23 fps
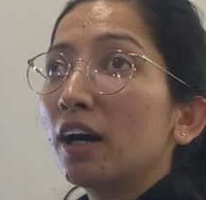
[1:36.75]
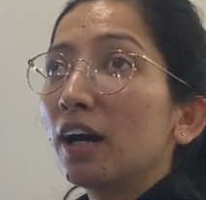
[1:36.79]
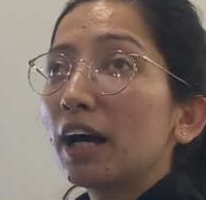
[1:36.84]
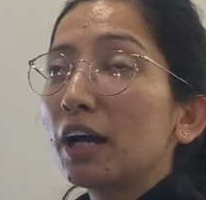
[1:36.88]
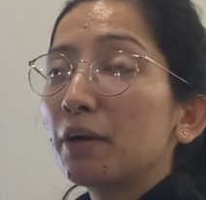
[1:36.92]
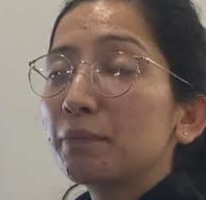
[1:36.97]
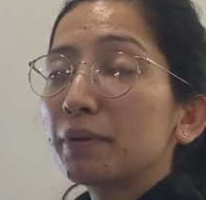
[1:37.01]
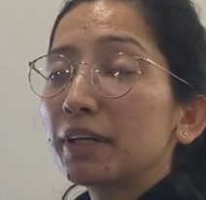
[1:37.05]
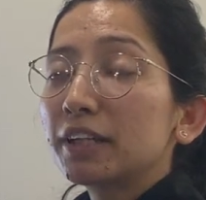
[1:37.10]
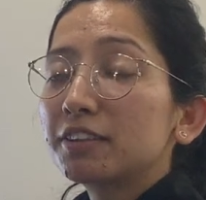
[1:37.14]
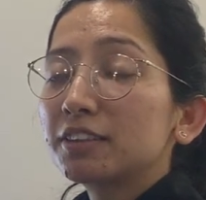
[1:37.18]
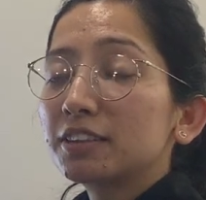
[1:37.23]

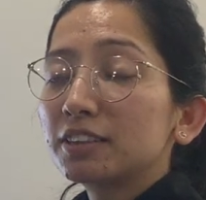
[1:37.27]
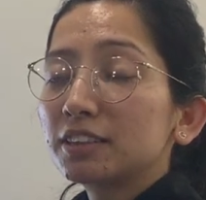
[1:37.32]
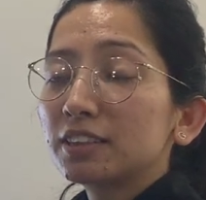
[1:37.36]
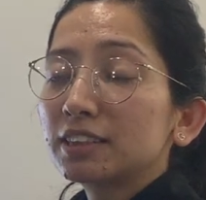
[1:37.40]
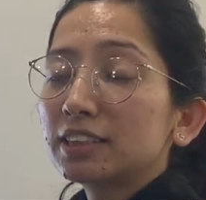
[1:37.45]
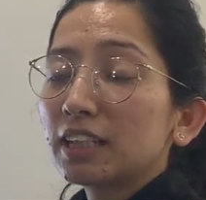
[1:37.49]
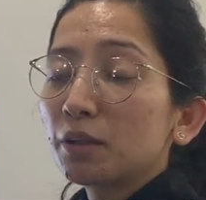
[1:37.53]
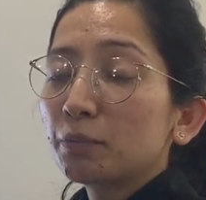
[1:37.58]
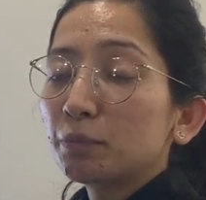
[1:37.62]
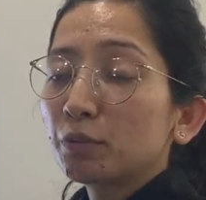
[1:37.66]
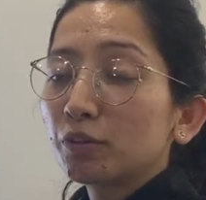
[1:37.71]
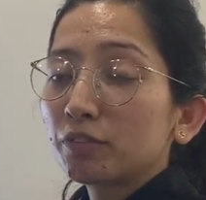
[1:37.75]
IP addresses
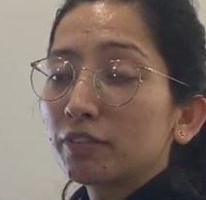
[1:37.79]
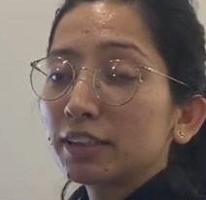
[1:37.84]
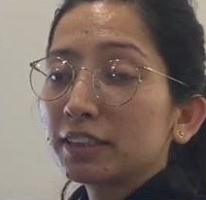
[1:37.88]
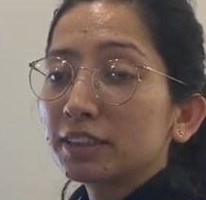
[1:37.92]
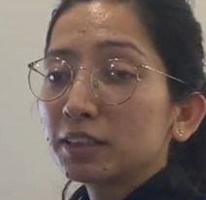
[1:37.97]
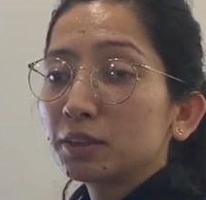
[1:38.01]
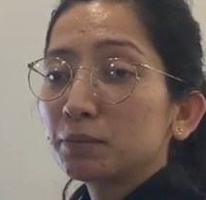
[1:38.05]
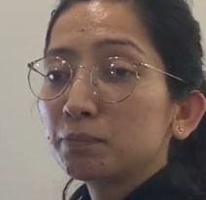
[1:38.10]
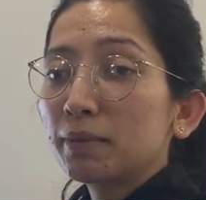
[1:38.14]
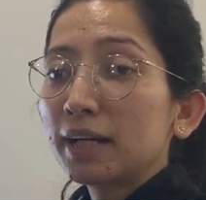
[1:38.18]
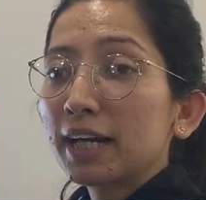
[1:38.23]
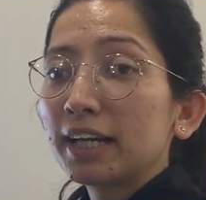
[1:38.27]
are
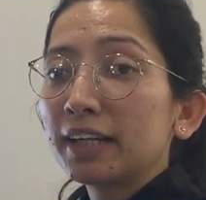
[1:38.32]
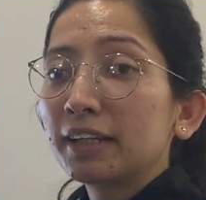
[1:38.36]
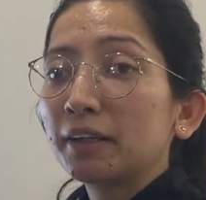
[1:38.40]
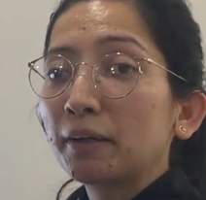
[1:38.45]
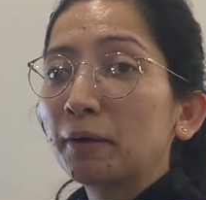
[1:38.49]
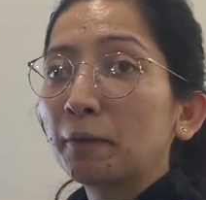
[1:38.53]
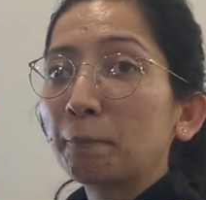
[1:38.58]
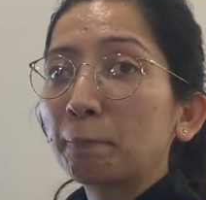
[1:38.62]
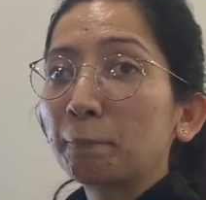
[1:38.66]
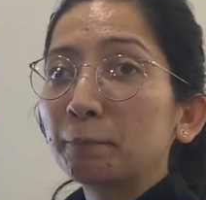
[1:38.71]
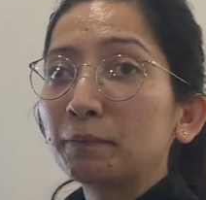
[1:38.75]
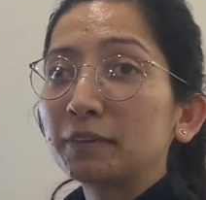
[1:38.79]
provided by
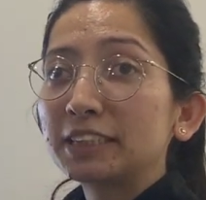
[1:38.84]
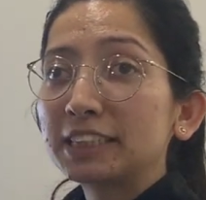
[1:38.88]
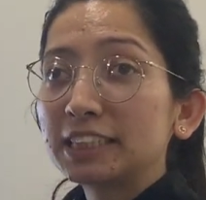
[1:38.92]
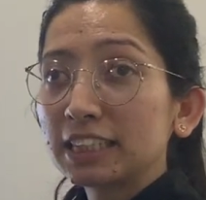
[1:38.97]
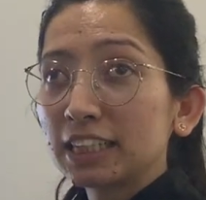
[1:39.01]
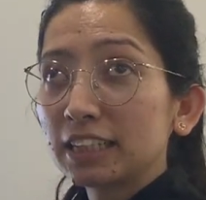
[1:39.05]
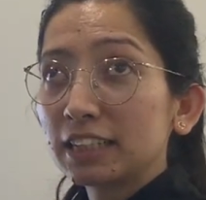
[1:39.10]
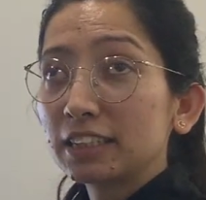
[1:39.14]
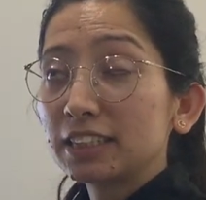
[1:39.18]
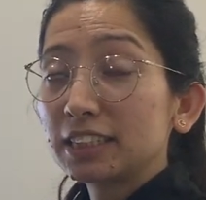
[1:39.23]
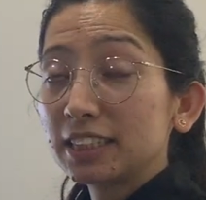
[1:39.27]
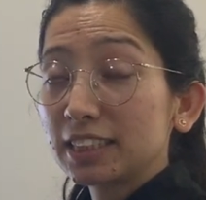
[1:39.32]

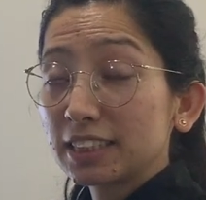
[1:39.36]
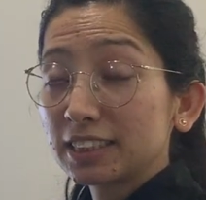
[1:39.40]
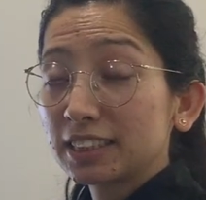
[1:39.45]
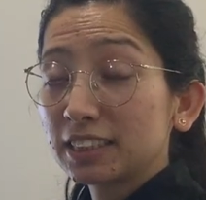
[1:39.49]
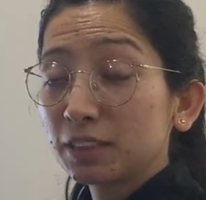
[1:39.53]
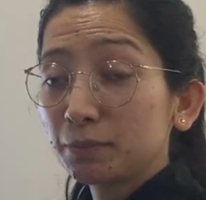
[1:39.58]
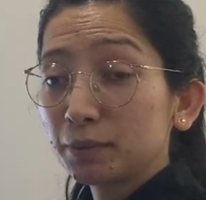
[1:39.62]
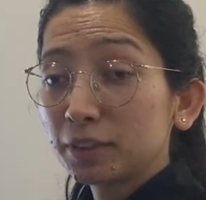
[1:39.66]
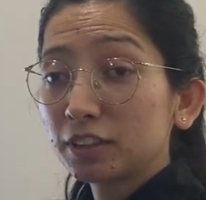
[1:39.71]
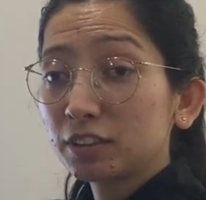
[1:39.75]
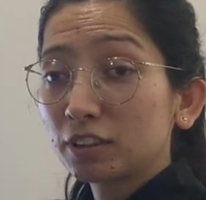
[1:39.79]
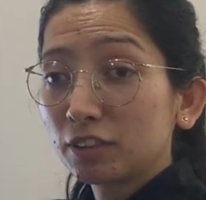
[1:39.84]

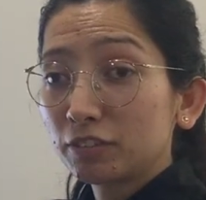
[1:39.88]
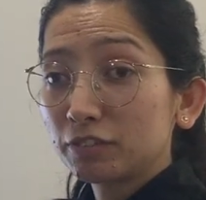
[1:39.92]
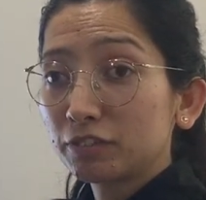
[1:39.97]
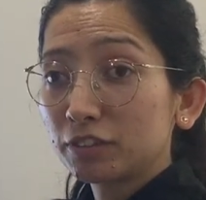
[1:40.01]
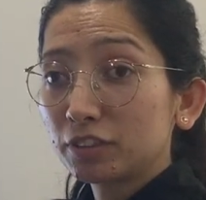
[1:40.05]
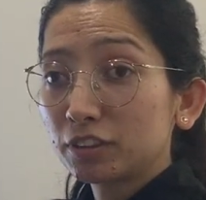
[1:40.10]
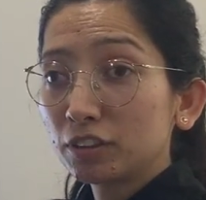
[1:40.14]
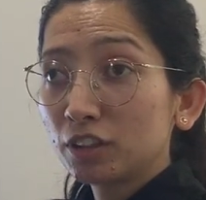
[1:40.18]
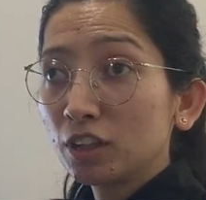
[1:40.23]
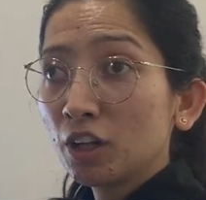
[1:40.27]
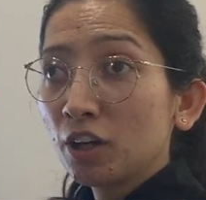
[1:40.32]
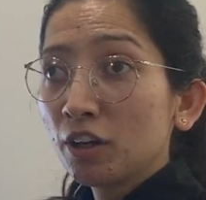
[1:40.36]
DHCP
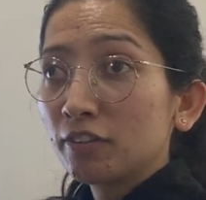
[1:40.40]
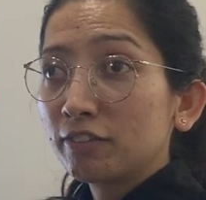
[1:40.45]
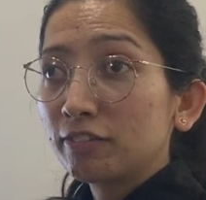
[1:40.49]
server